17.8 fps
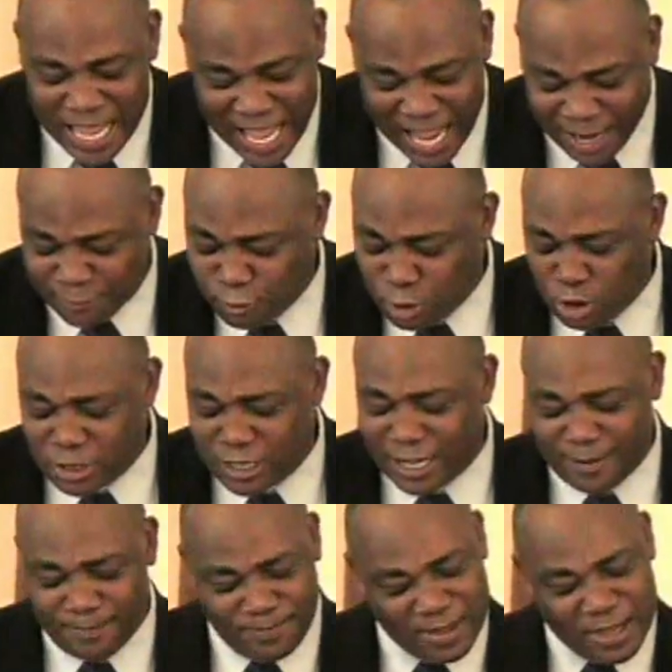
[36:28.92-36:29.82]
I woke
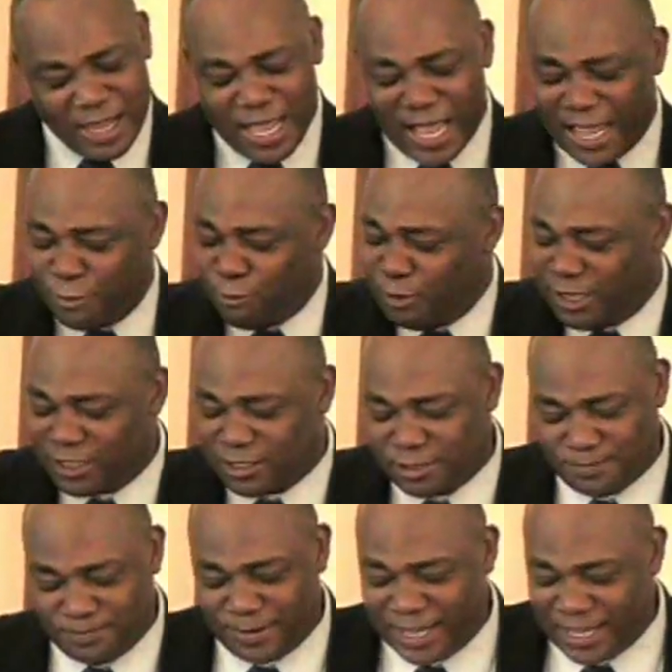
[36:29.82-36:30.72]
up, I went
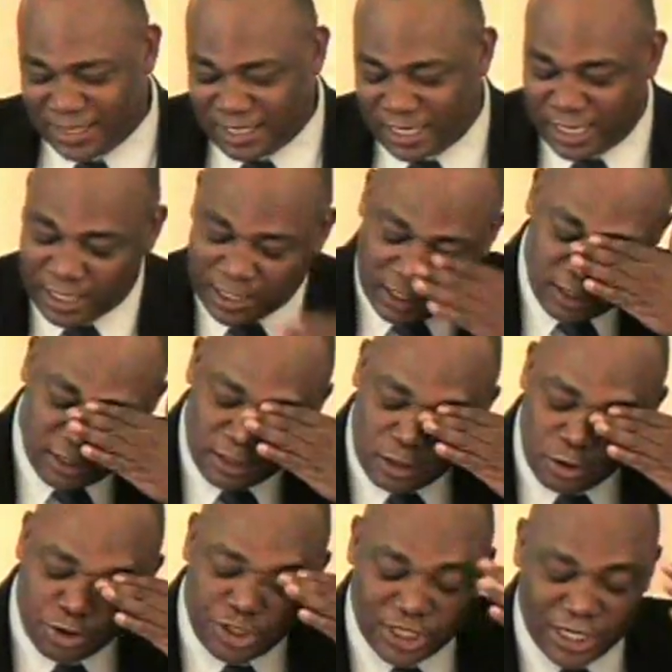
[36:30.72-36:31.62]
to bed, and
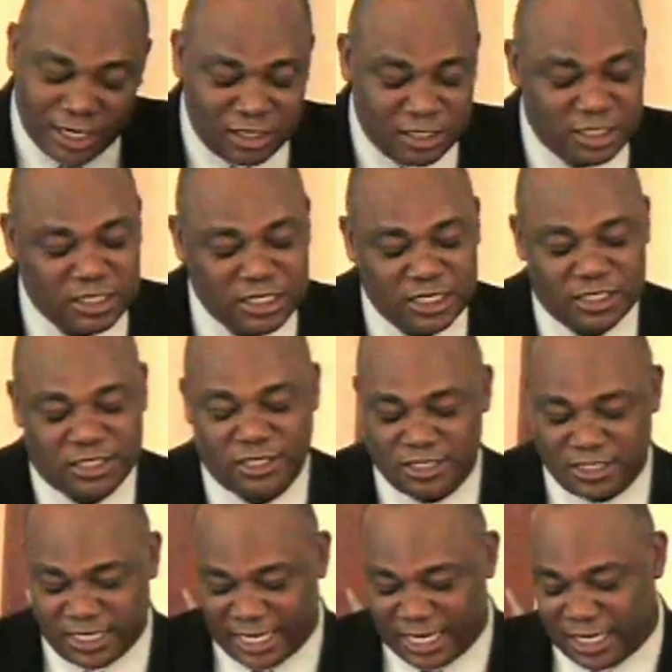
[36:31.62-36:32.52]
you generally need to
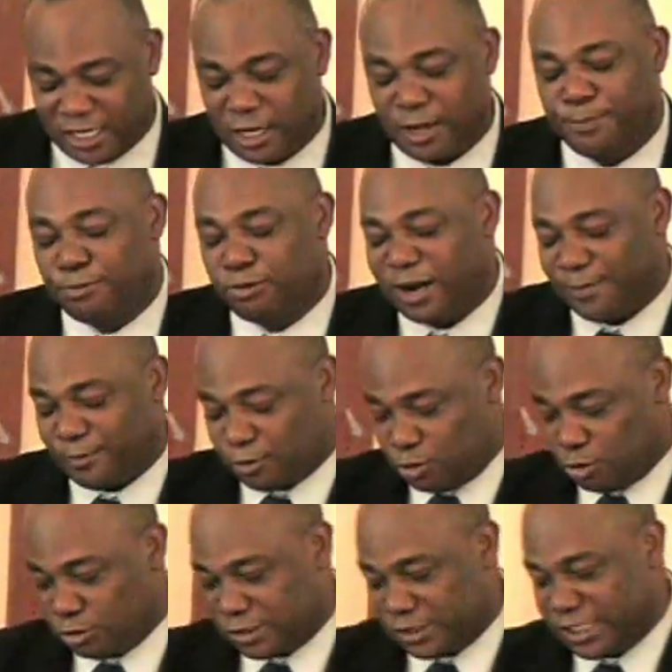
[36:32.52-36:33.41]
take a prep
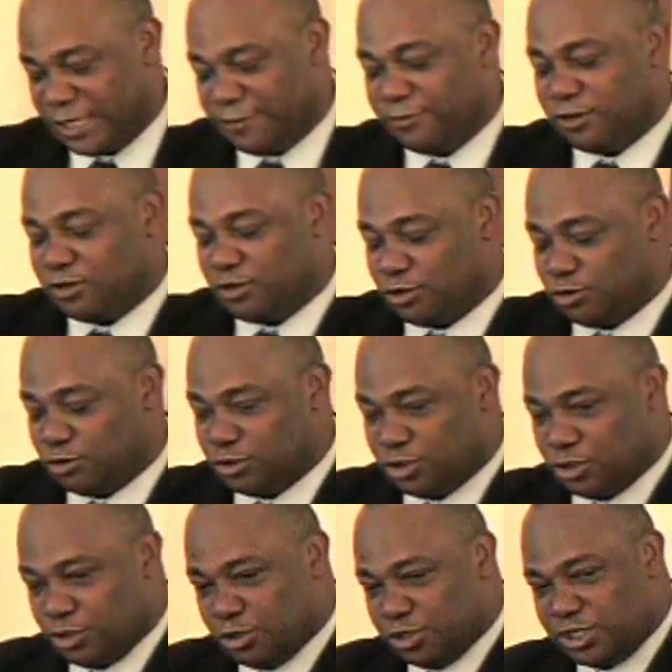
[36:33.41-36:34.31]
course, even though you,
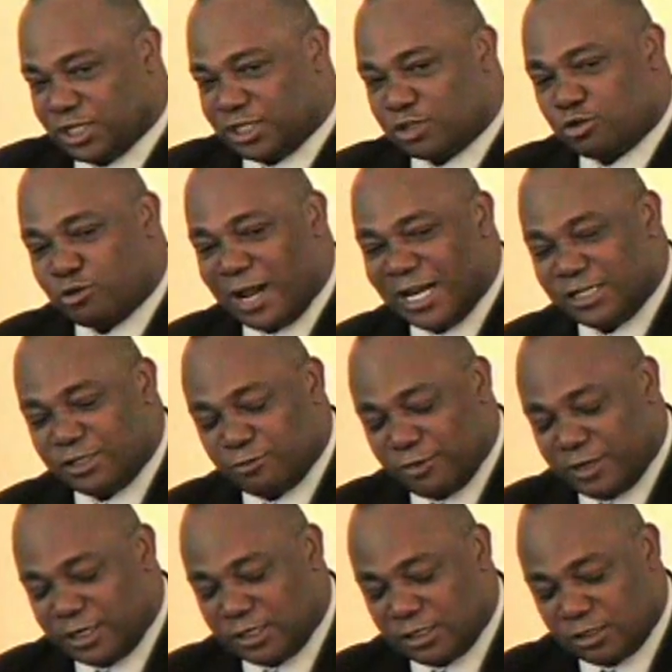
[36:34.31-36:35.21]
you just
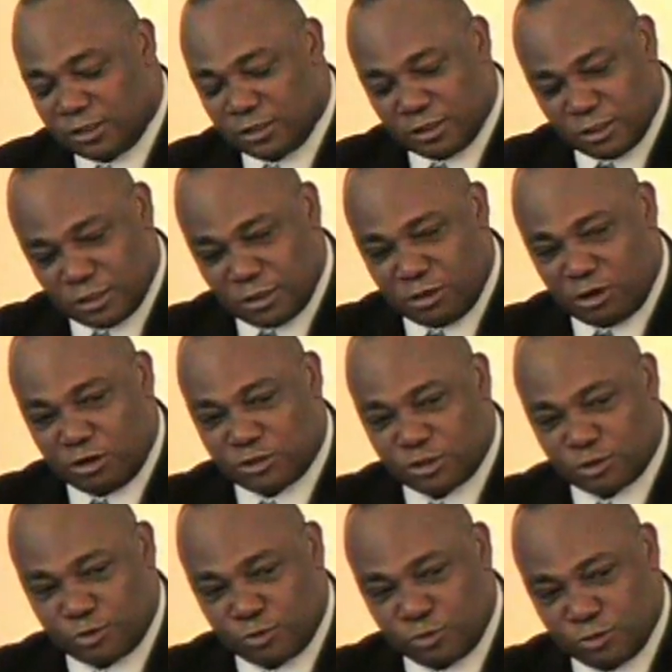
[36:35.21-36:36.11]
graduated law
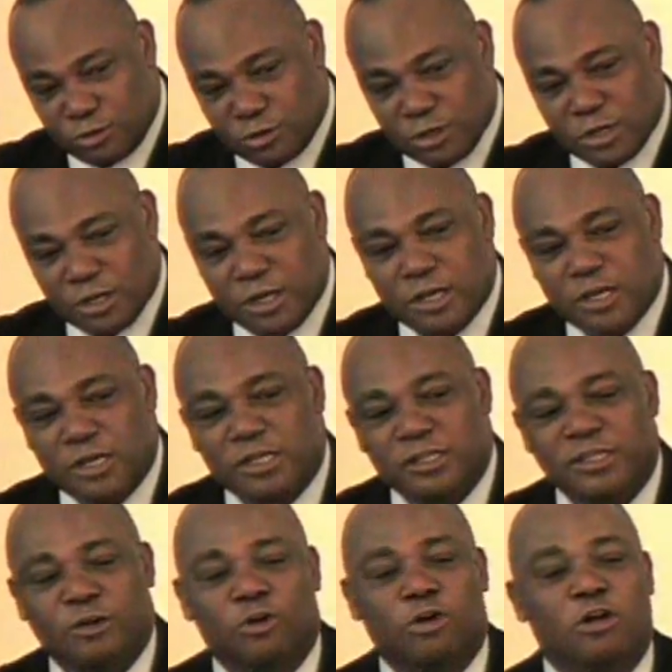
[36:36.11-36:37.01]
school.
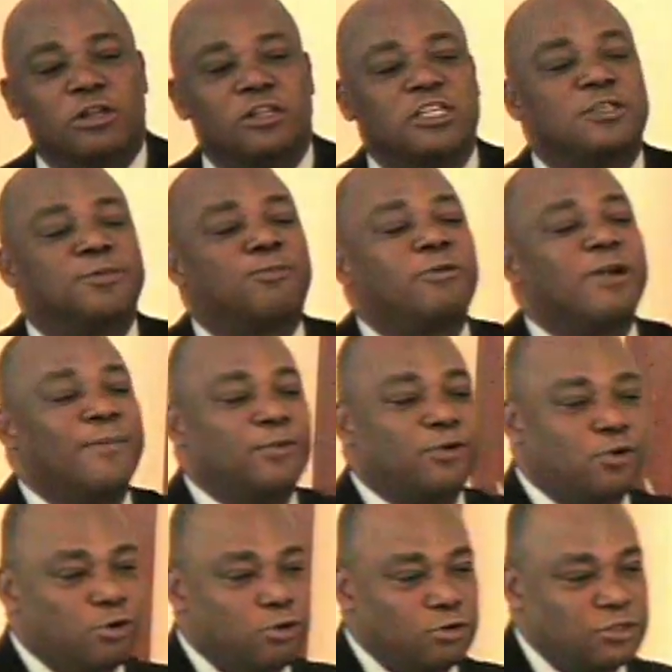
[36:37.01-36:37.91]
There are all these prep
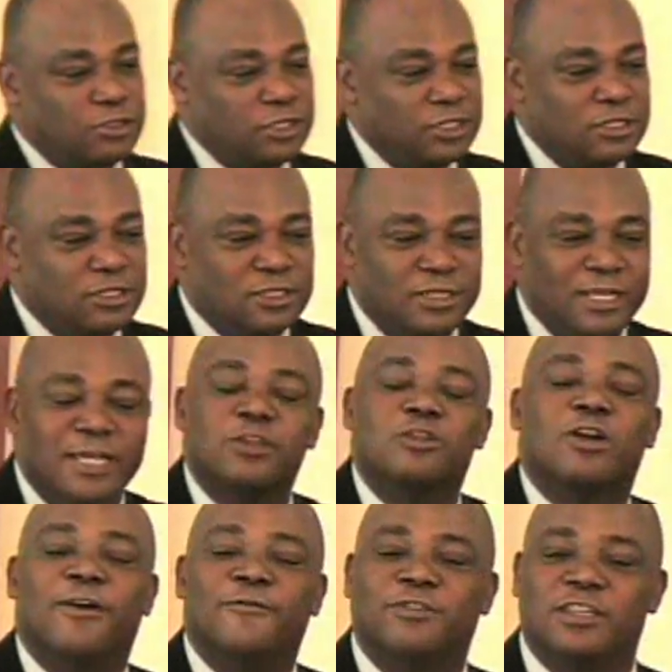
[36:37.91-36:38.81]
courses that
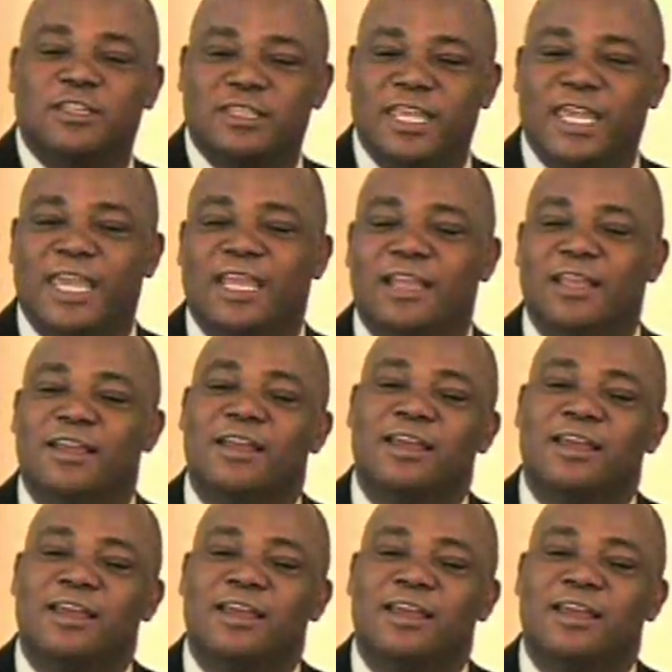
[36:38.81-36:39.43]
you have to take.